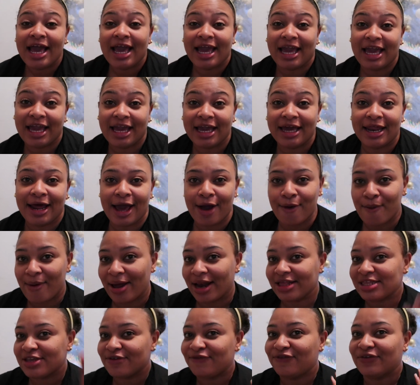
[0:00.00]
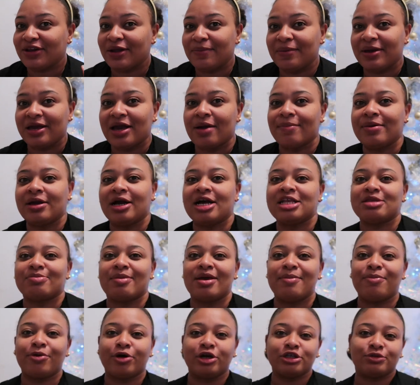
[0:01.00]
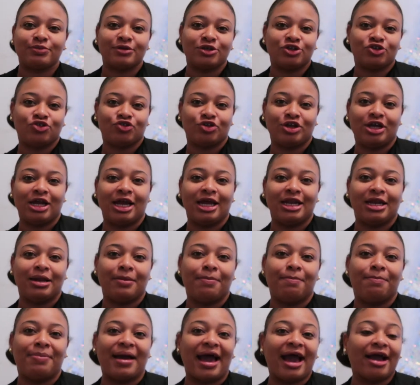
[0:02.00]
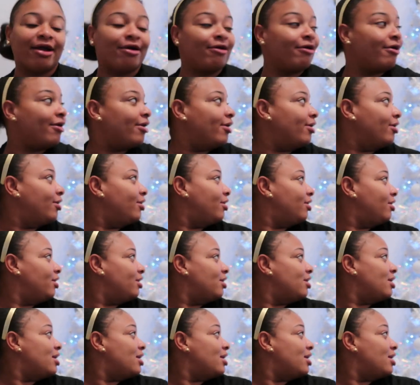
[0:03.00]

and I wanted to film here because my Christmas tree in the background,